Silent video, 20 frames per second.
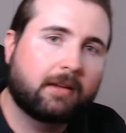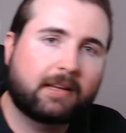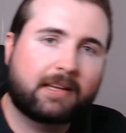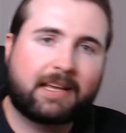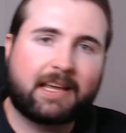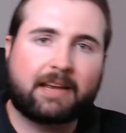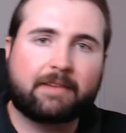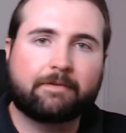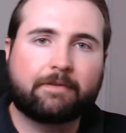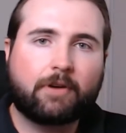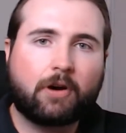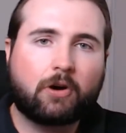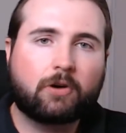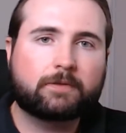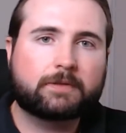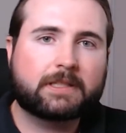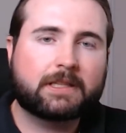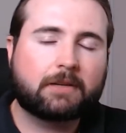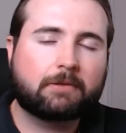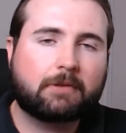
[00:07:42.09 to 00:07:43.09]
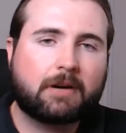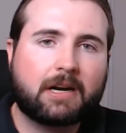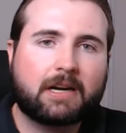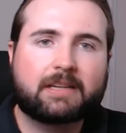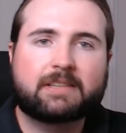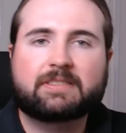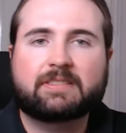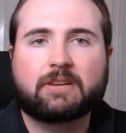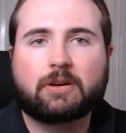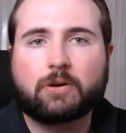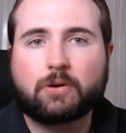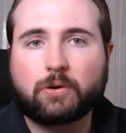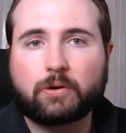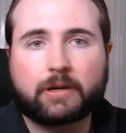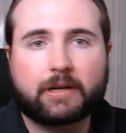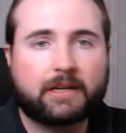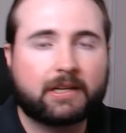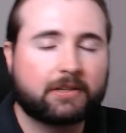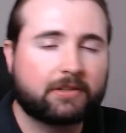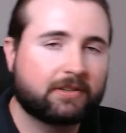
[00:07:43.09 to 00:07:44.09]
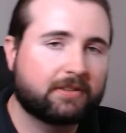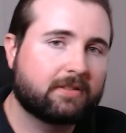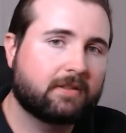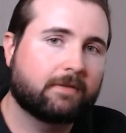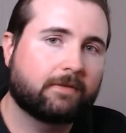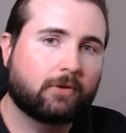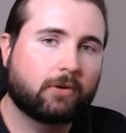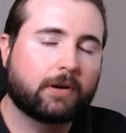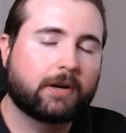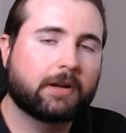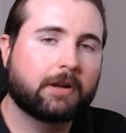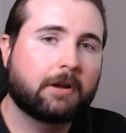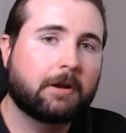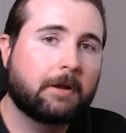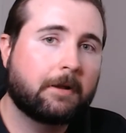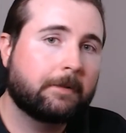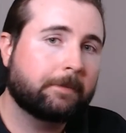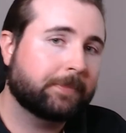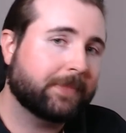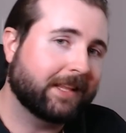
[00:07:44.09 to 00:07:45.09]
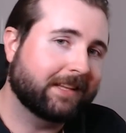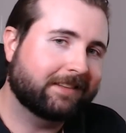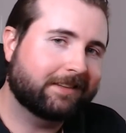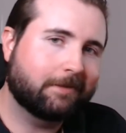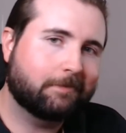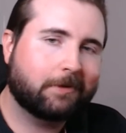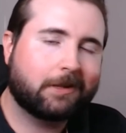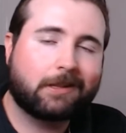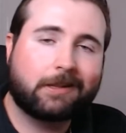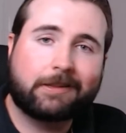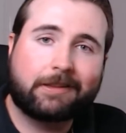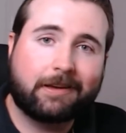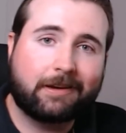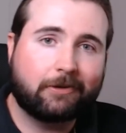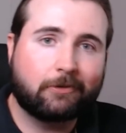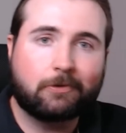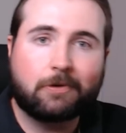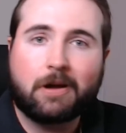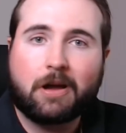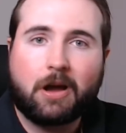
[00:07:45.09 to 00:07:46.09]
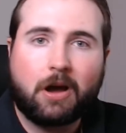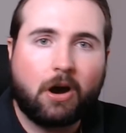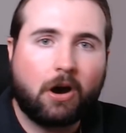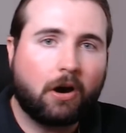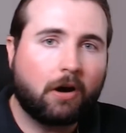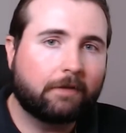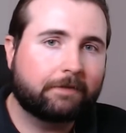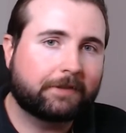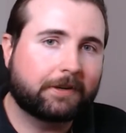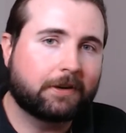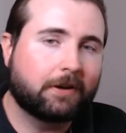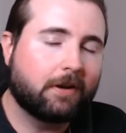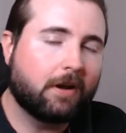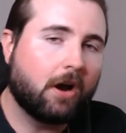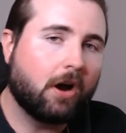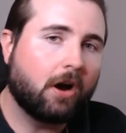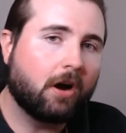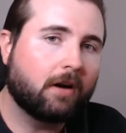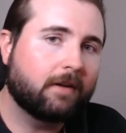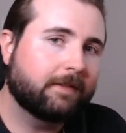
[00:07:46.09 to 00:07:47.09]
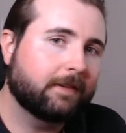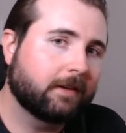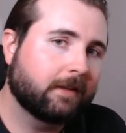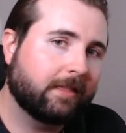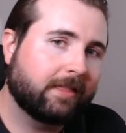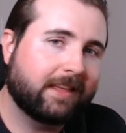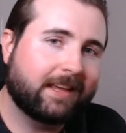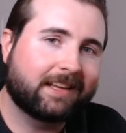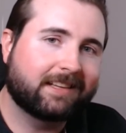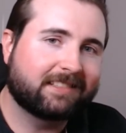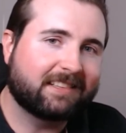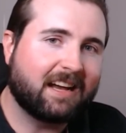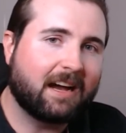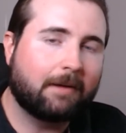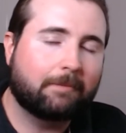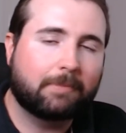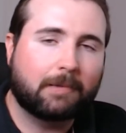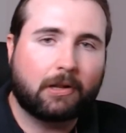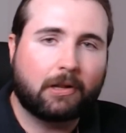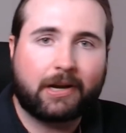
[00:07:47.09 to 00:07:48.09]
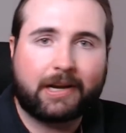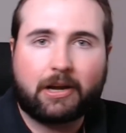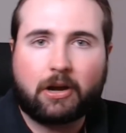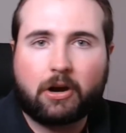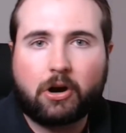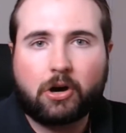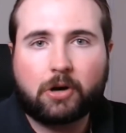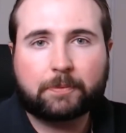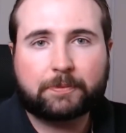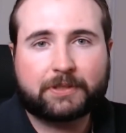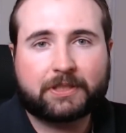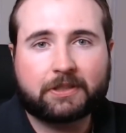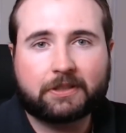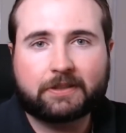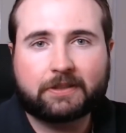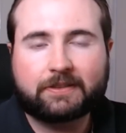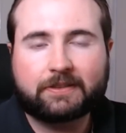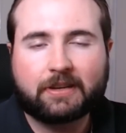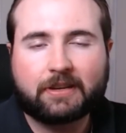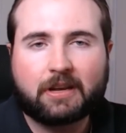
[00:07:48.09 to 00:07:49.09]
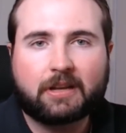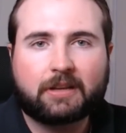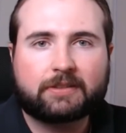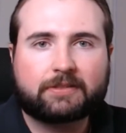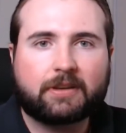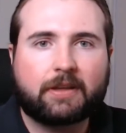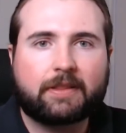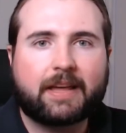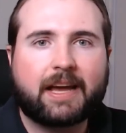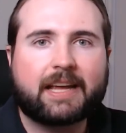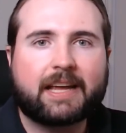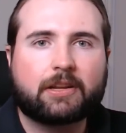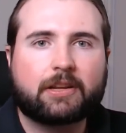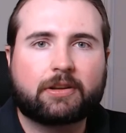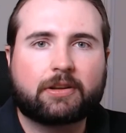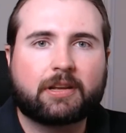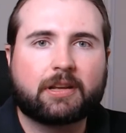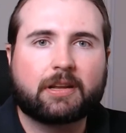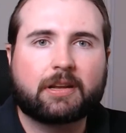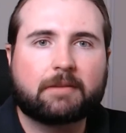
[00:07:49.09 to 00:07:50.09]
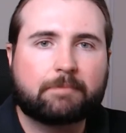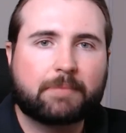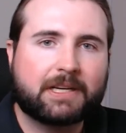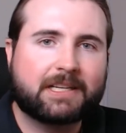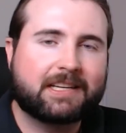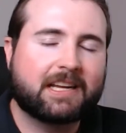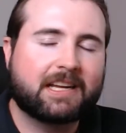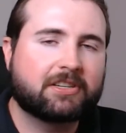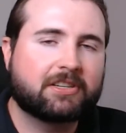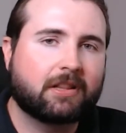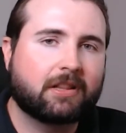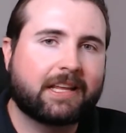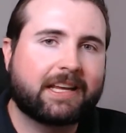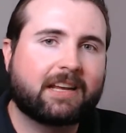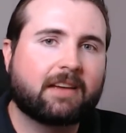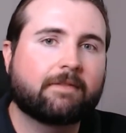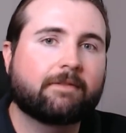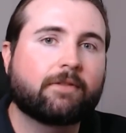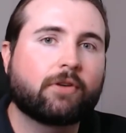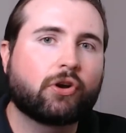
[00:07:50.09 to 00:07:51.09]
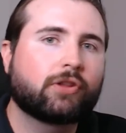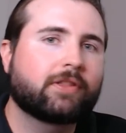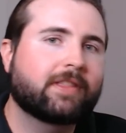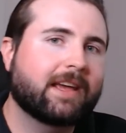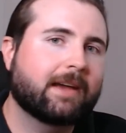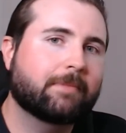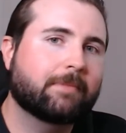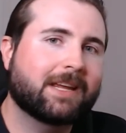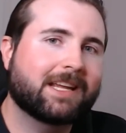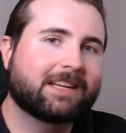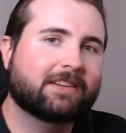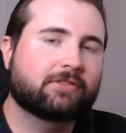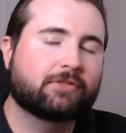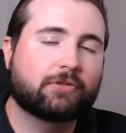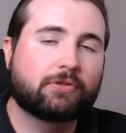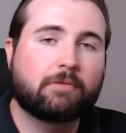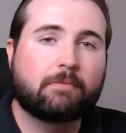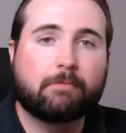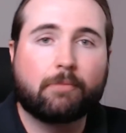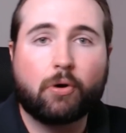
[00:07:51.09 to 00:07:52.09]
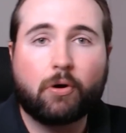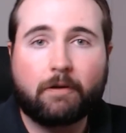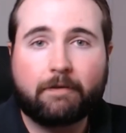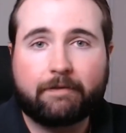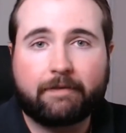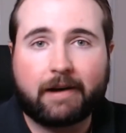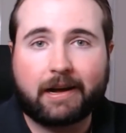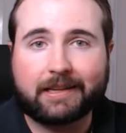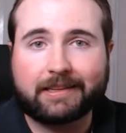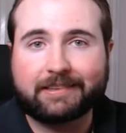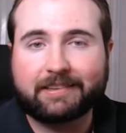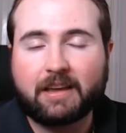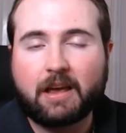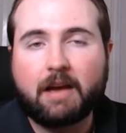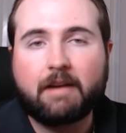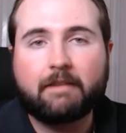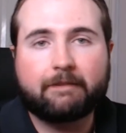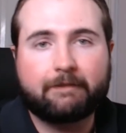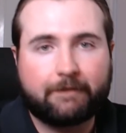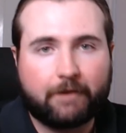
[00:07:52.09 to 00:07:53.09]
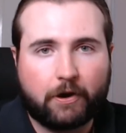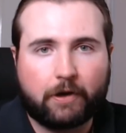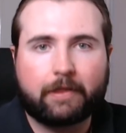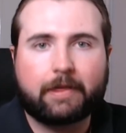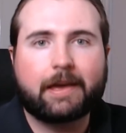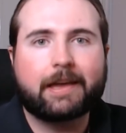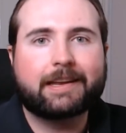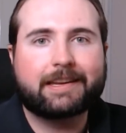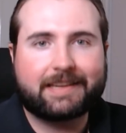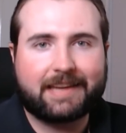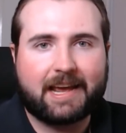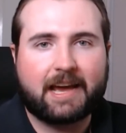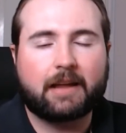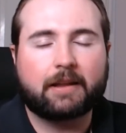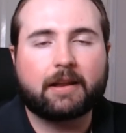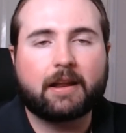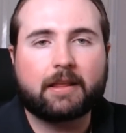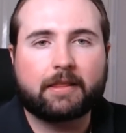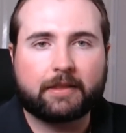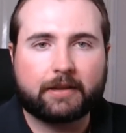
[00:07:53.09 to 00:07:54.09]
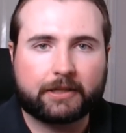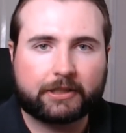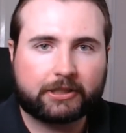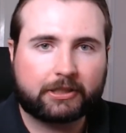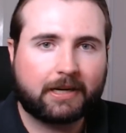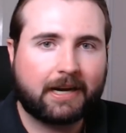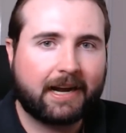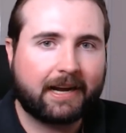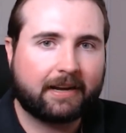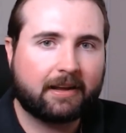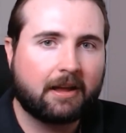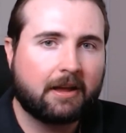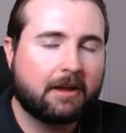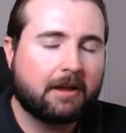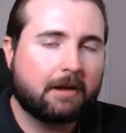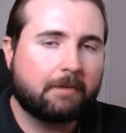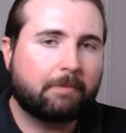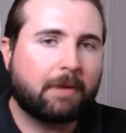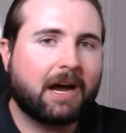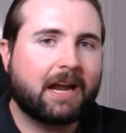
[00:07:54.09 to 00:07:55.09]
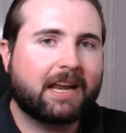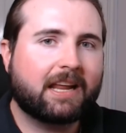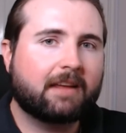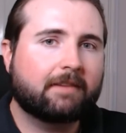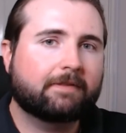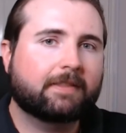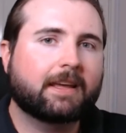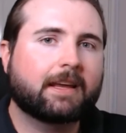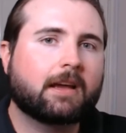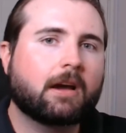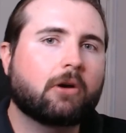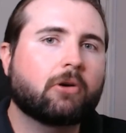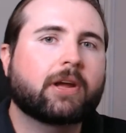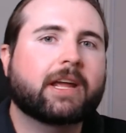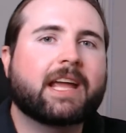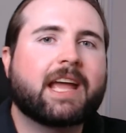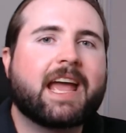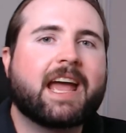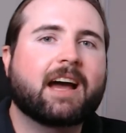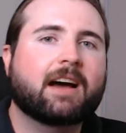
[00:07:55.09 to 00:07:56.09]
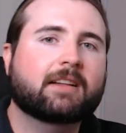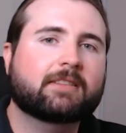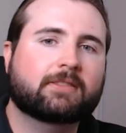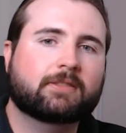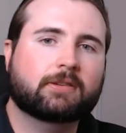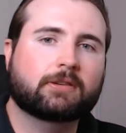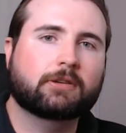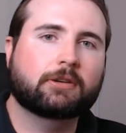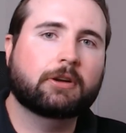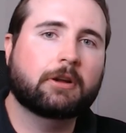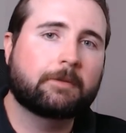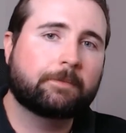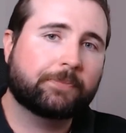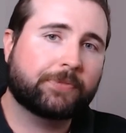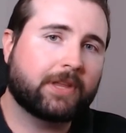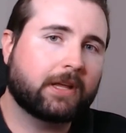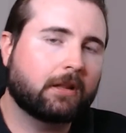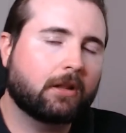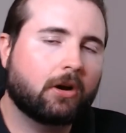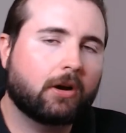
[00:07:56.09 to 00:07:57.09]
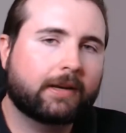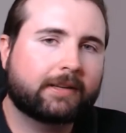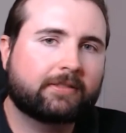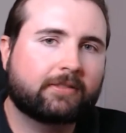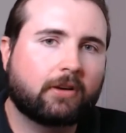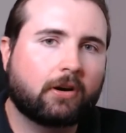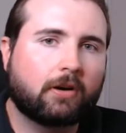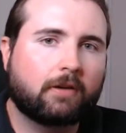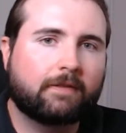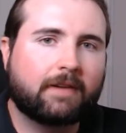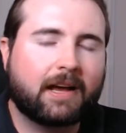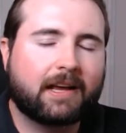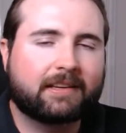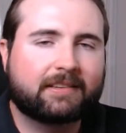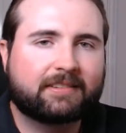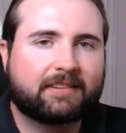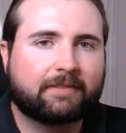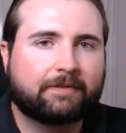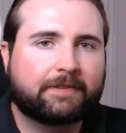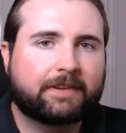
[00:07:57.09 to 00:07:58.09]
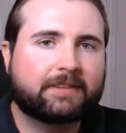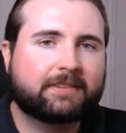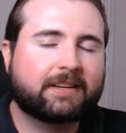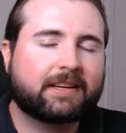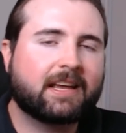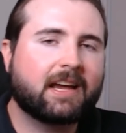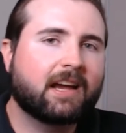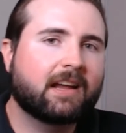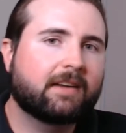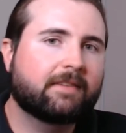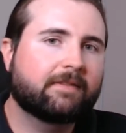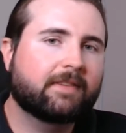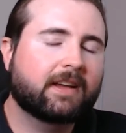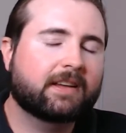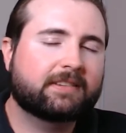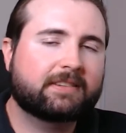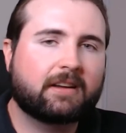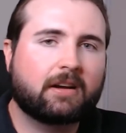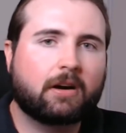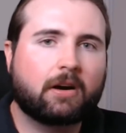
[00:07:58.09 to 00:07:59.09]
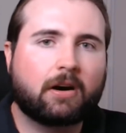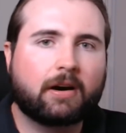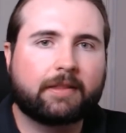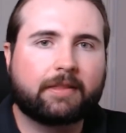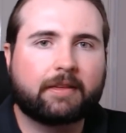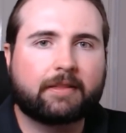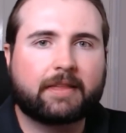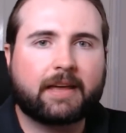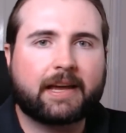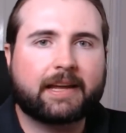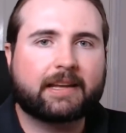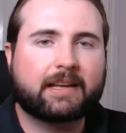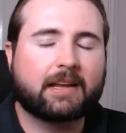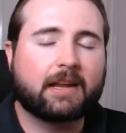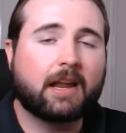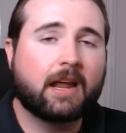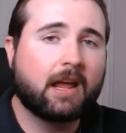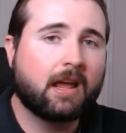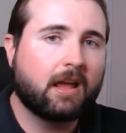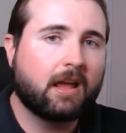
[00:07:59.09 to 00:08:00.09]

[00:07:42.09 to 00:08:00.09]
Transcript: get involved in the raise, or you can just avoid it. And typically they'll often offer things up like options so that you can potentially convert them into more funds further down the track. But if they're going out to the likes of a sophisticated investor, either they can